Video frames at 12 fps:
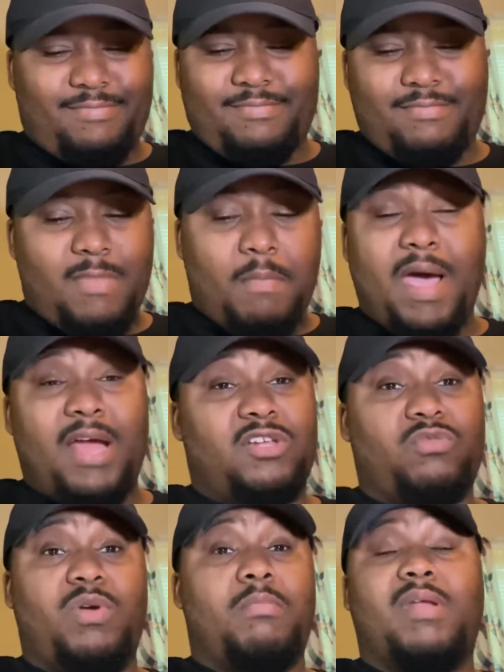mind
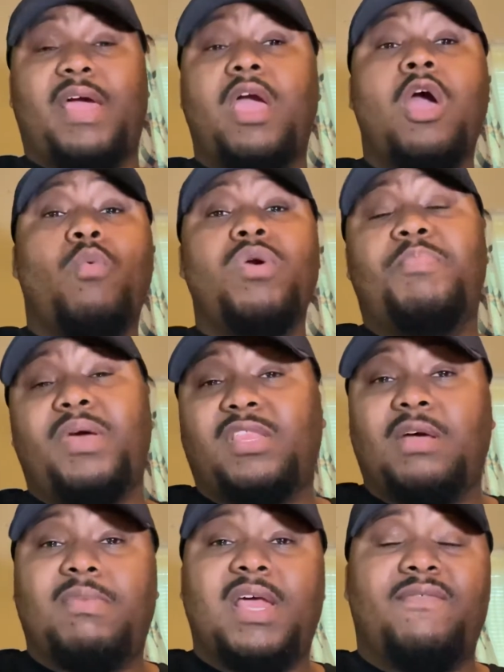just went blank. We
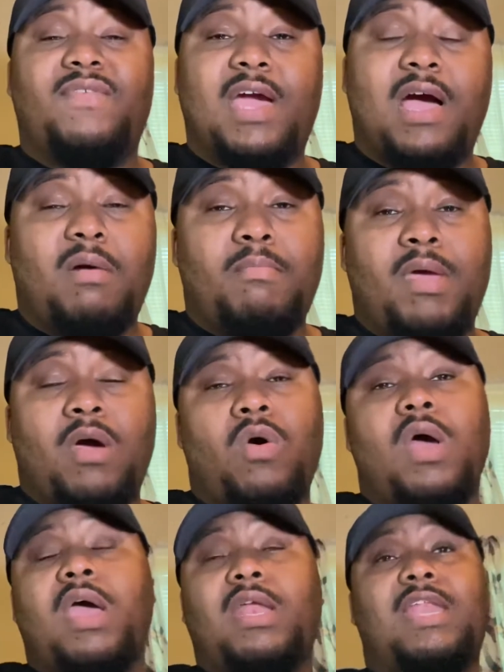picked up Le'Veon Bell.
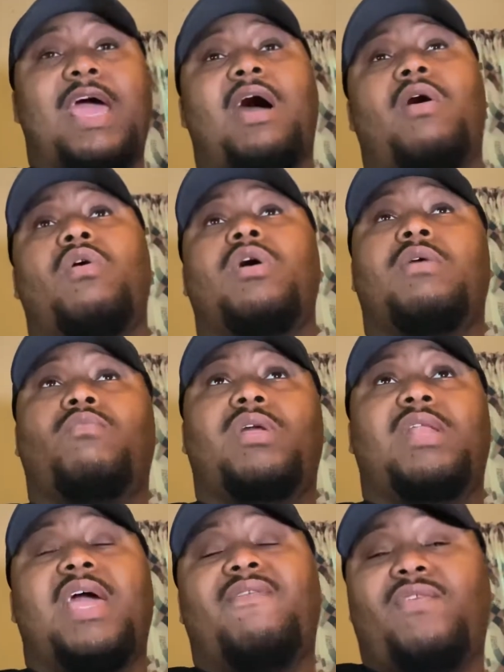Now,
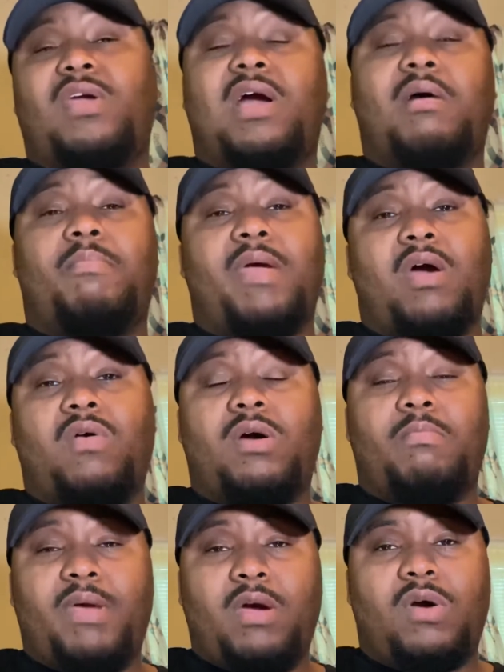with Le'Veon
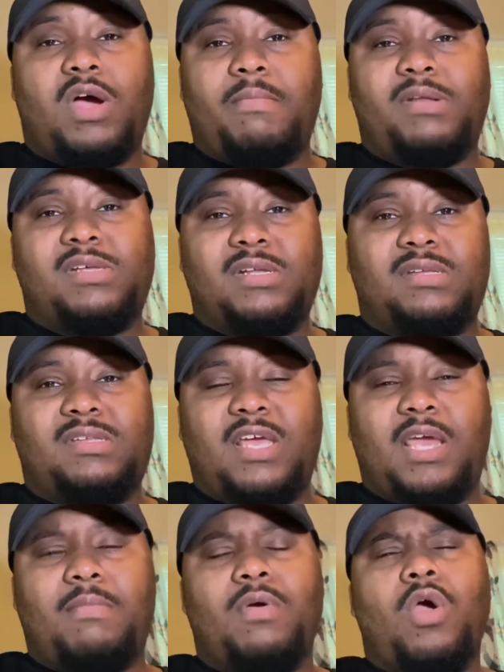Bell coming to this
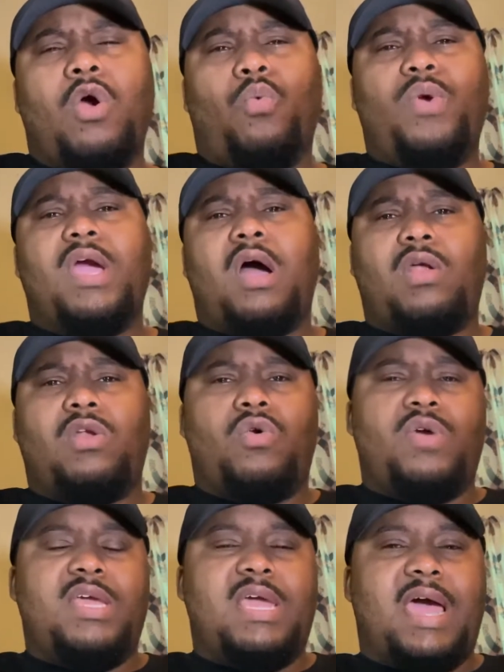team, we all know
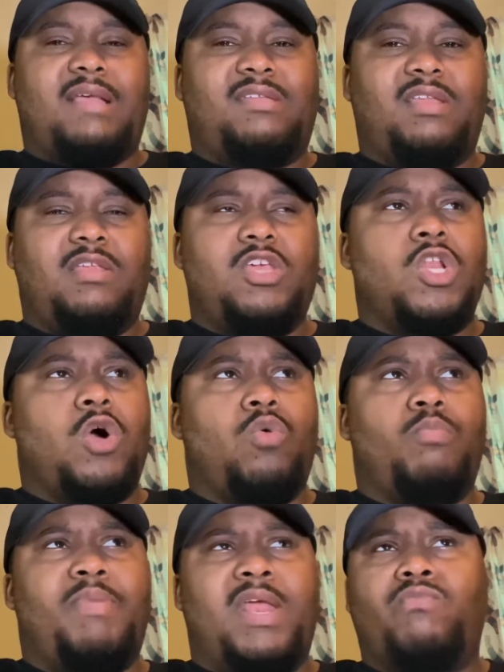he hasn't,
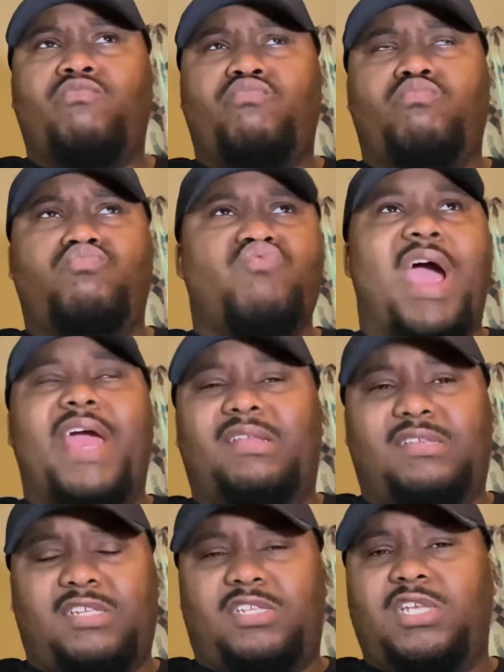been right
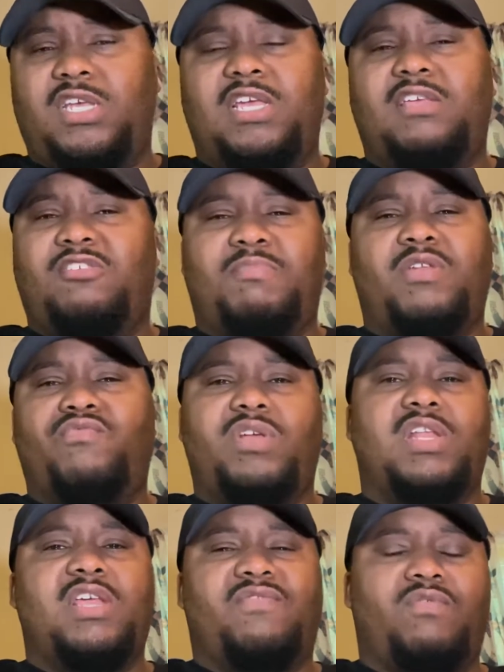since he's been
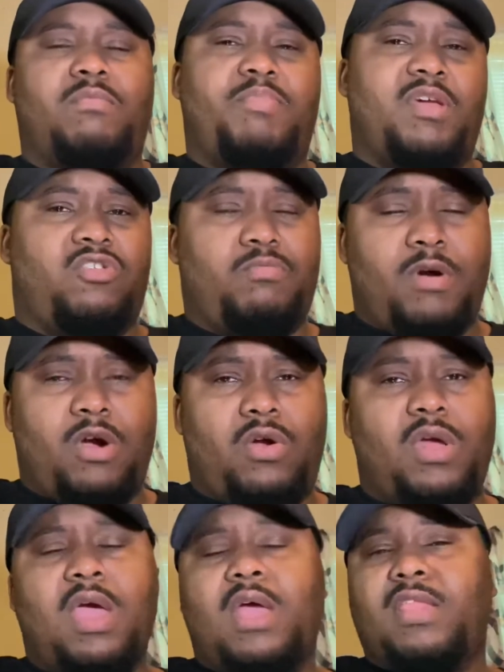released from
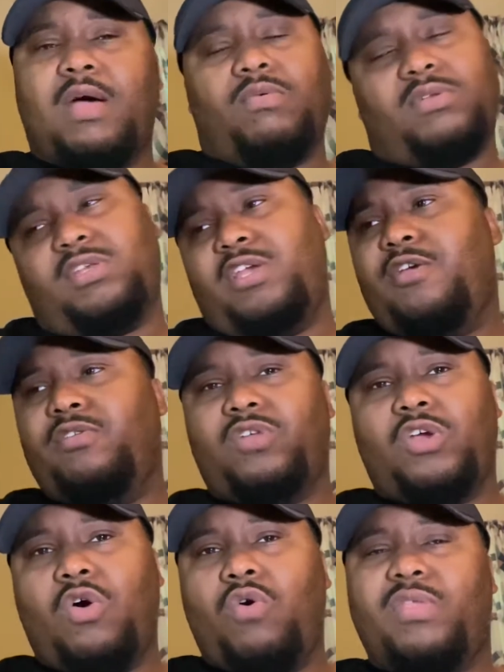Pittsburgh. That was years
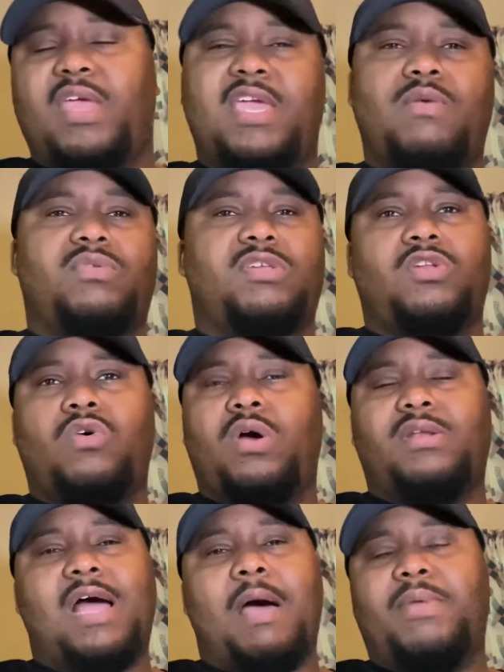ago that he was, a
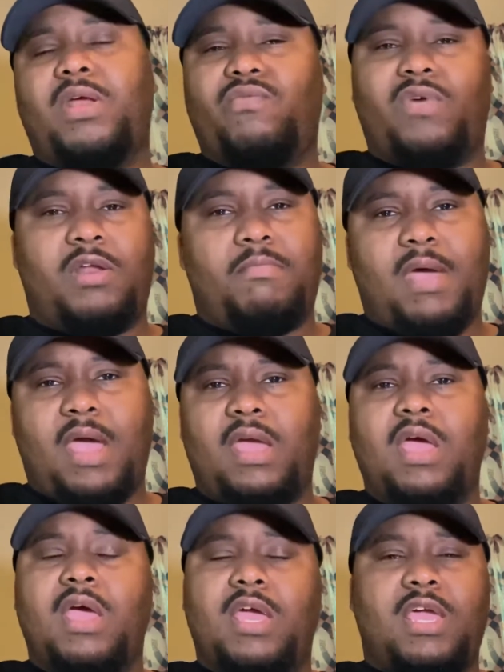dominant running back.
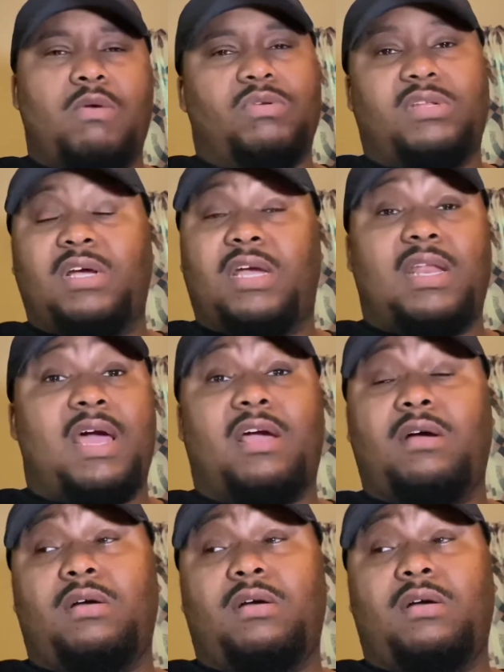He was looking like